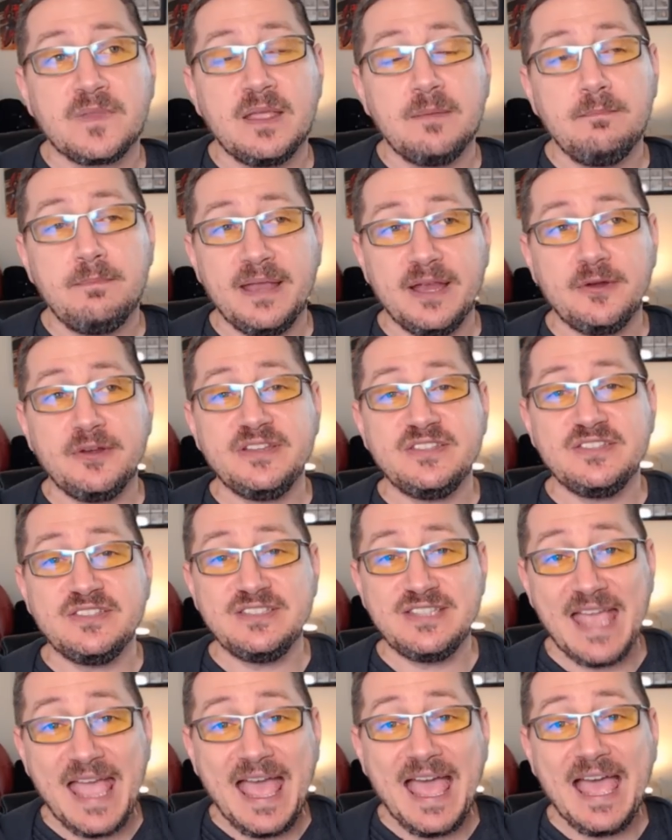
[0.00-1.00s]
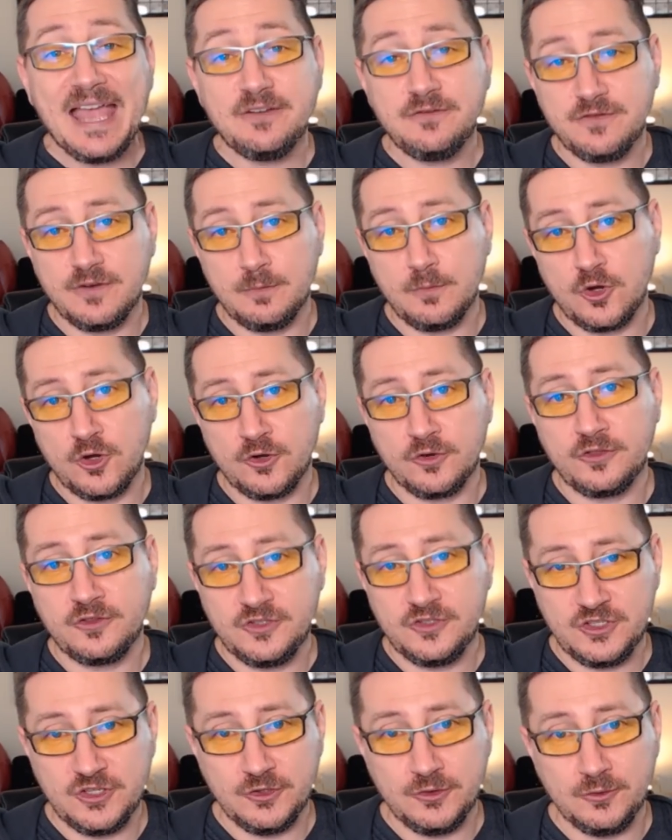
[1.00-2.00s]
Barry's dad from Earth
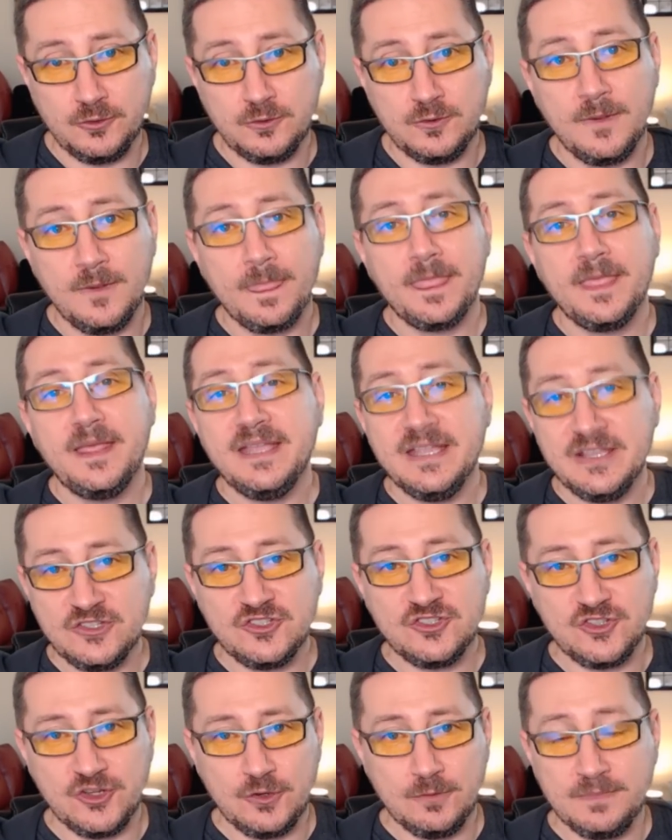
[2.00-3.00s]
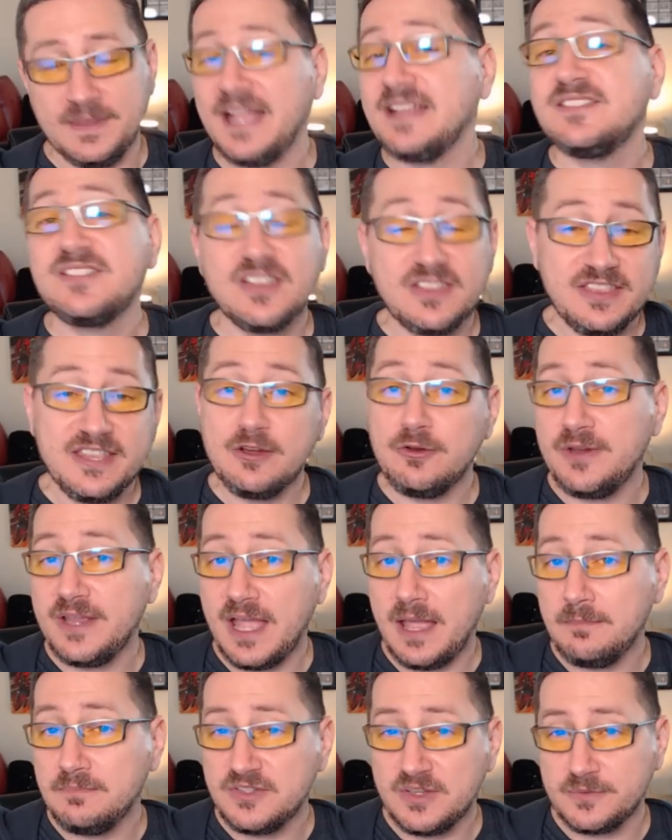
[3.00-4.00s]
2 is Zoom. That's the theory
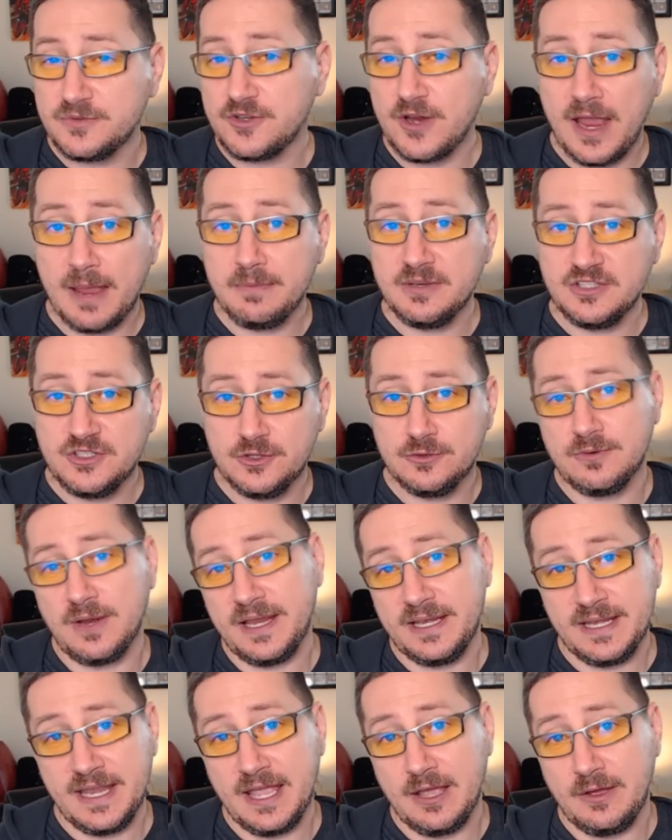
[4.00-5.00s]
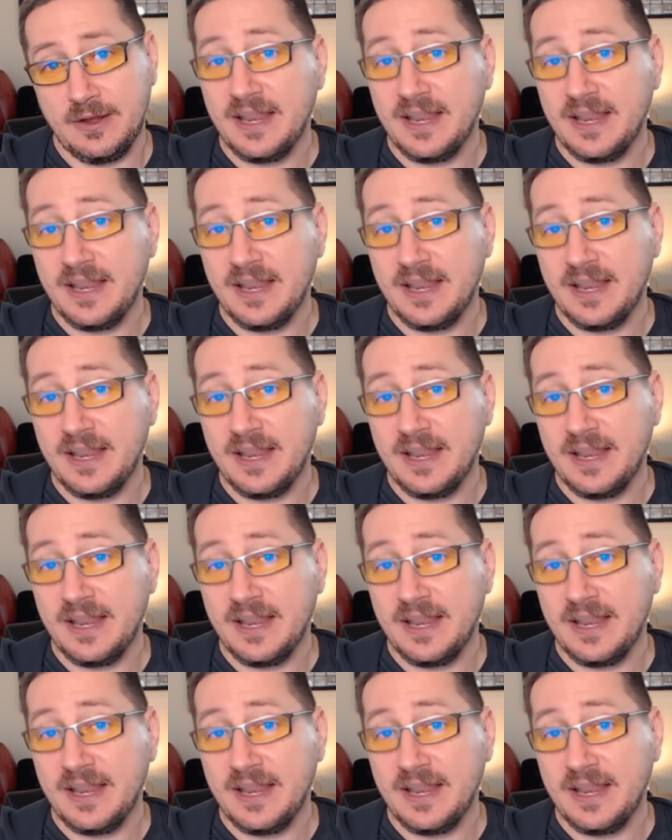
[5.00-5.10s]
I'm subscribing to right now.